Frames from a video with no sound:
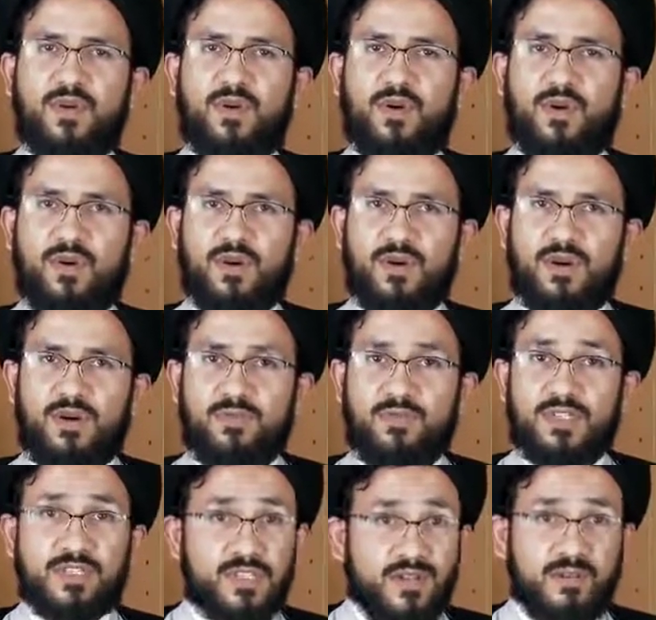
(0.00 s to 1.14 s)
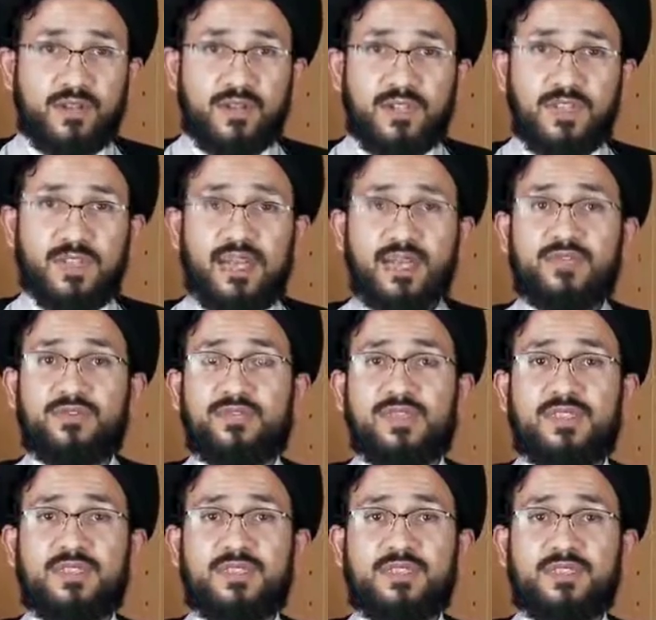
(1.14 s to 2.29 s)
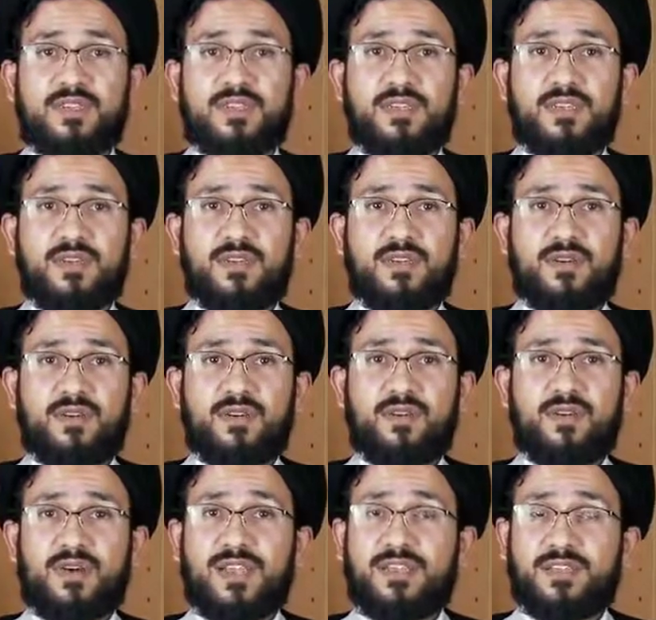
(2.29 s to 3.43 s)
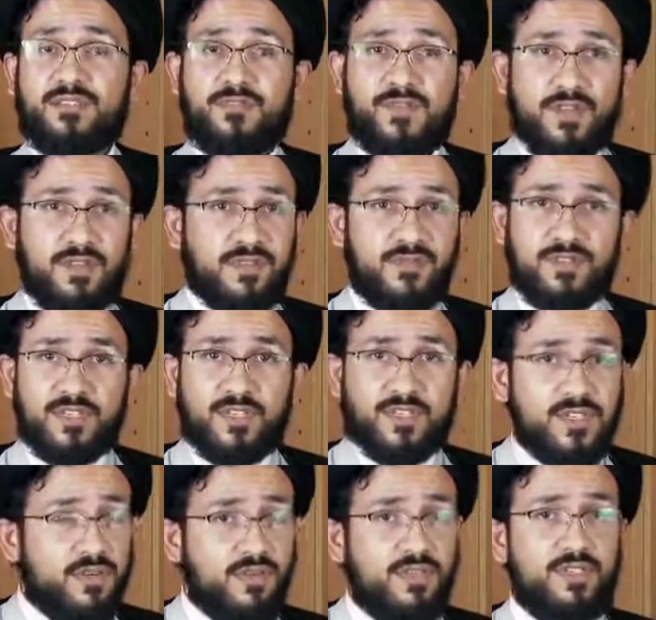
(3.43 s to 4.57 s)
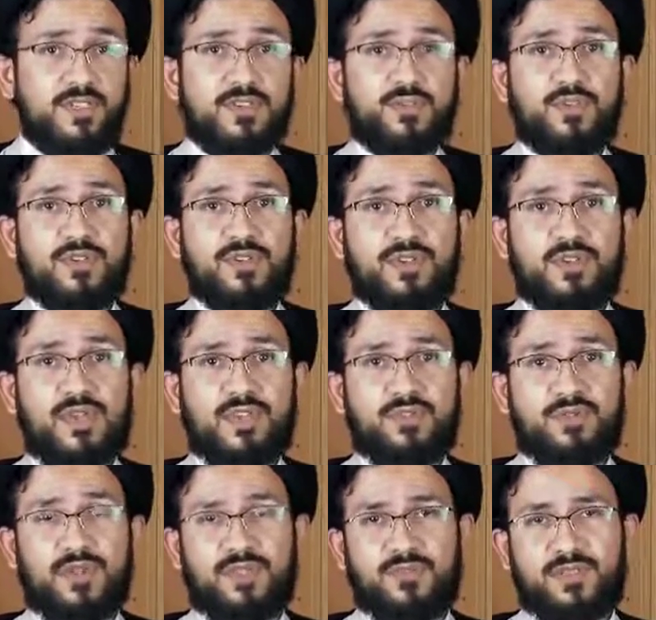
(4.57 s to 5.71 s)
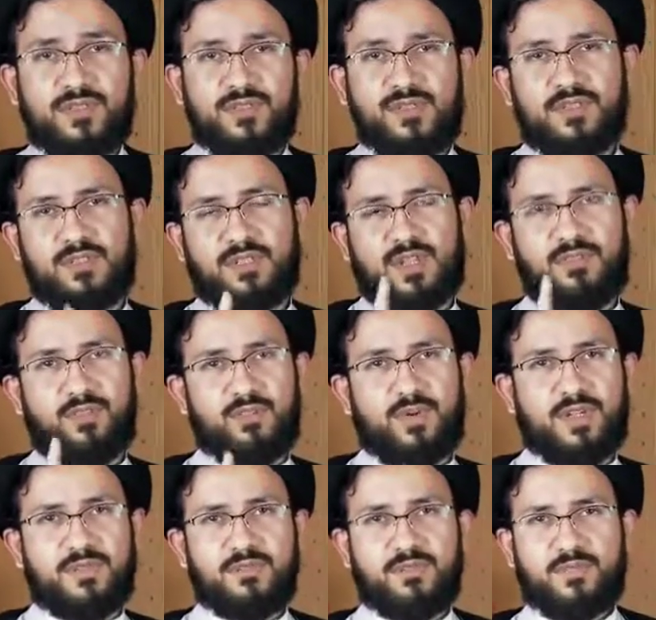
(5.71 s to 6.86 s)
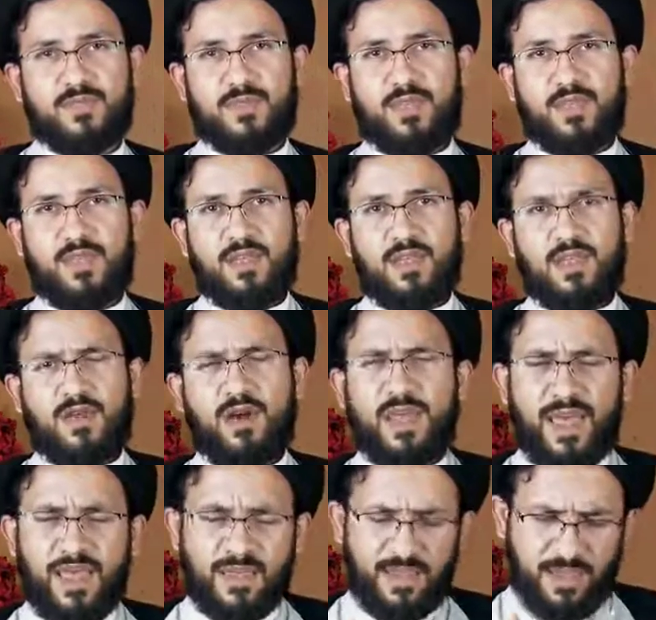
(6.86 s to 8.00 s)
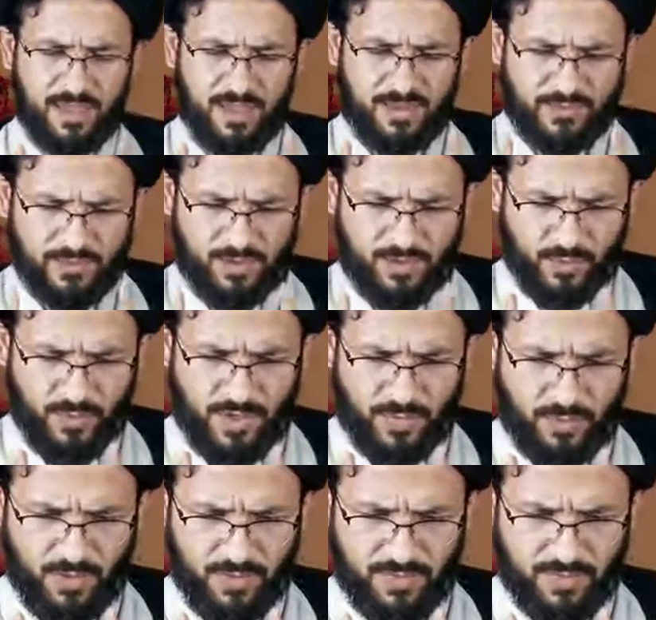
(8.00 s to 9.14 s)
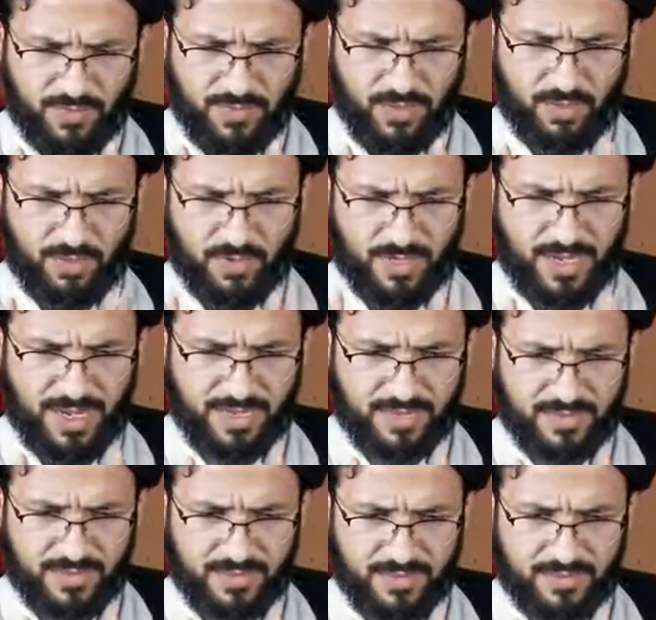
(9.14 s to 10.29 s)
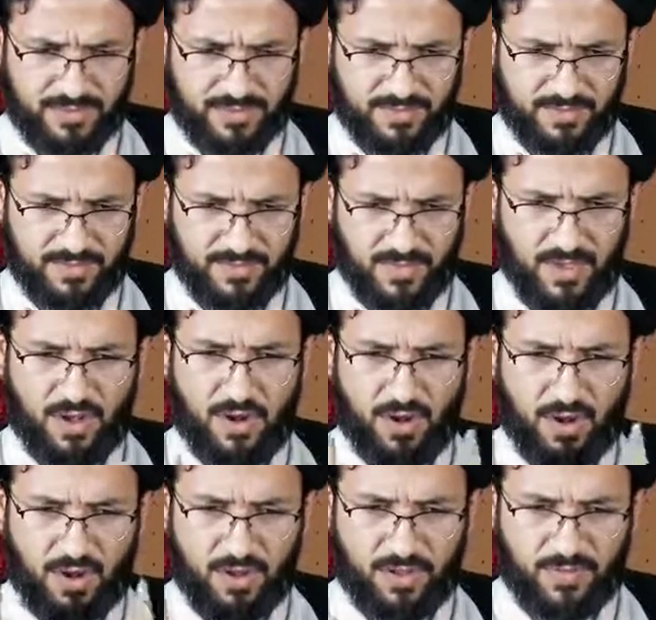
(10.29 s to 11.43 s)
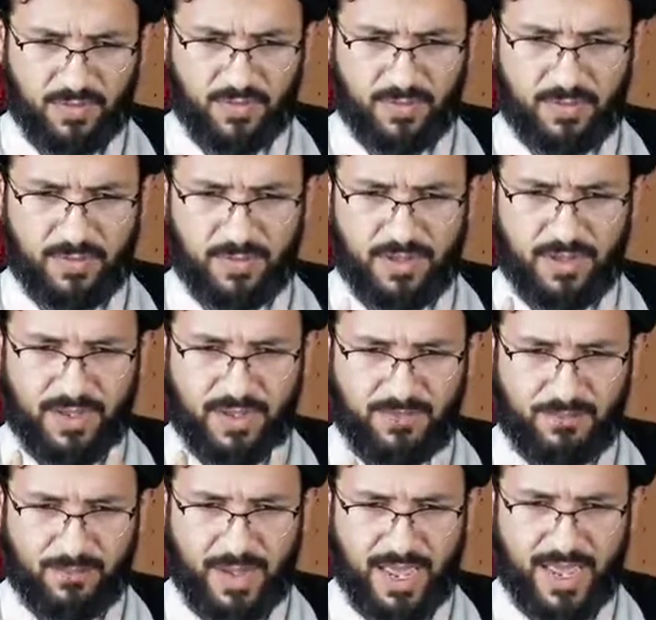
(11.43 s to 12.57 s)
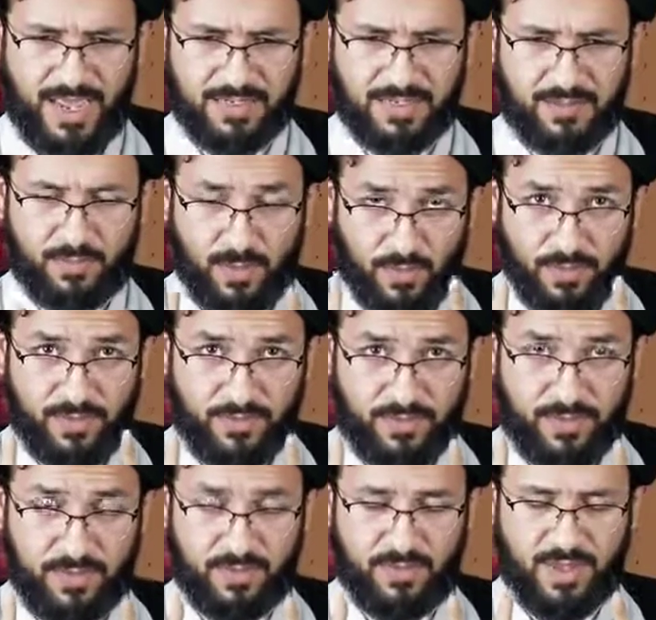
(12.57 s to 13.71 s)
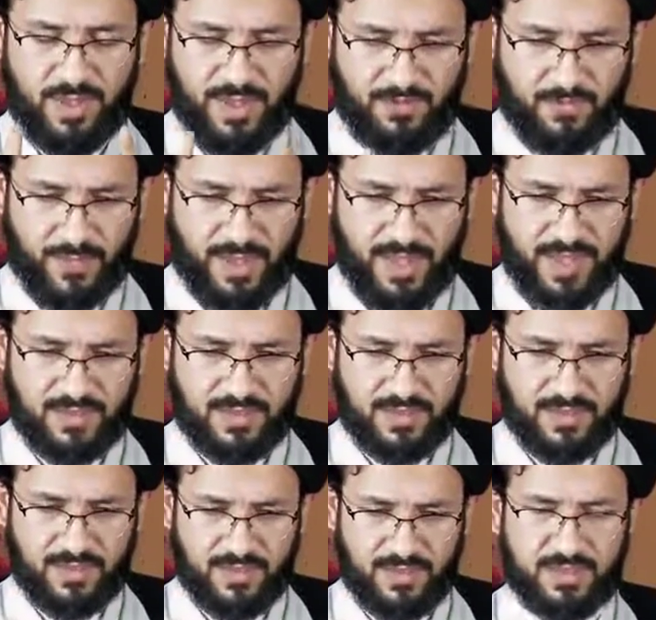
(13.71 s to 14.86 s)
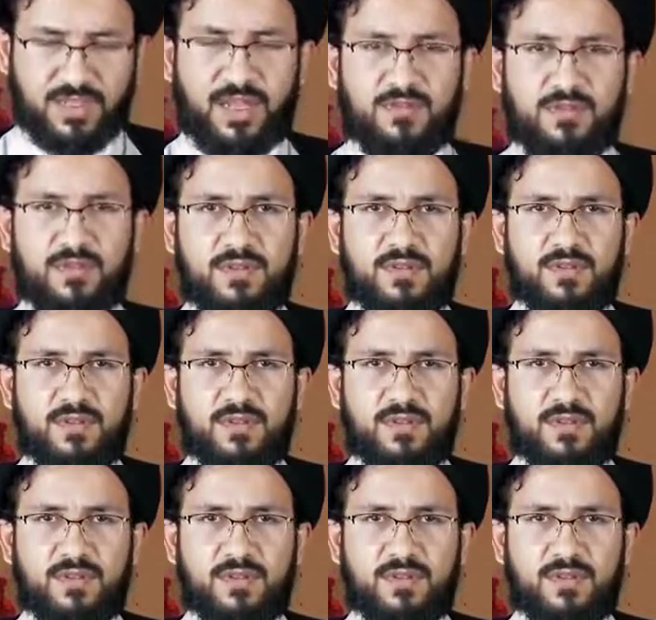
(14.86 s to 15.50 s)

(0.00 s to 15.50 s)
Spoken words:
or materially at risk, or in the fields of security, you put your country at risk. This is level 1. Okay, if 2 people were like this, all of them have passed, both of them have passed this level.